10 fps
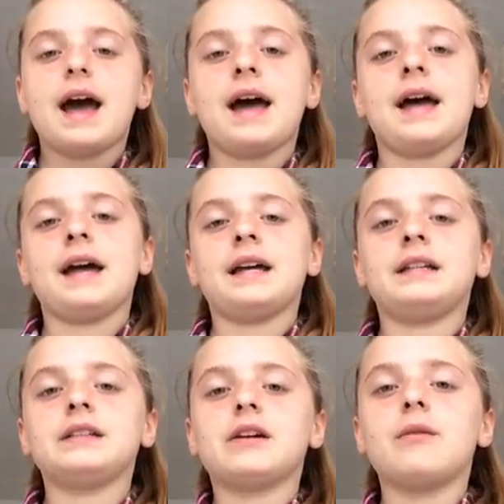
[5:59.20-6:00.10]

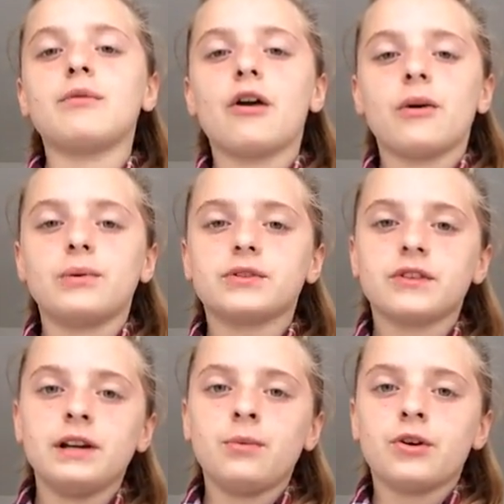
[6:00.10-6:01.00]
and her brother was
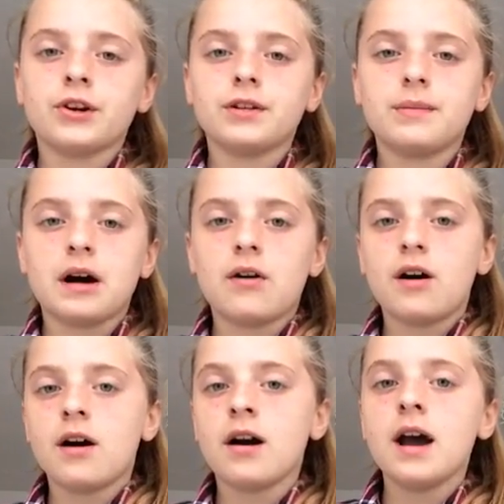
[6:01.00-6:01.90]
really worried about
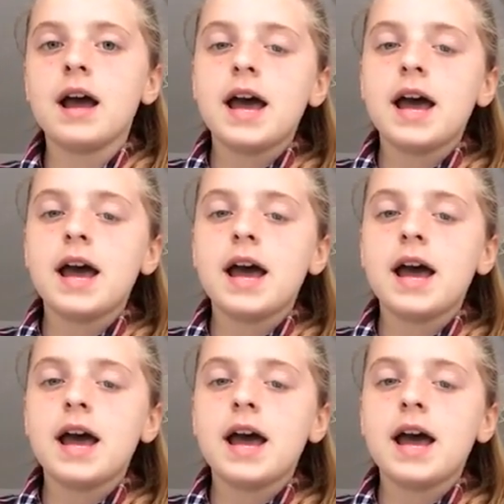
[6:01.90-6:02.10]
her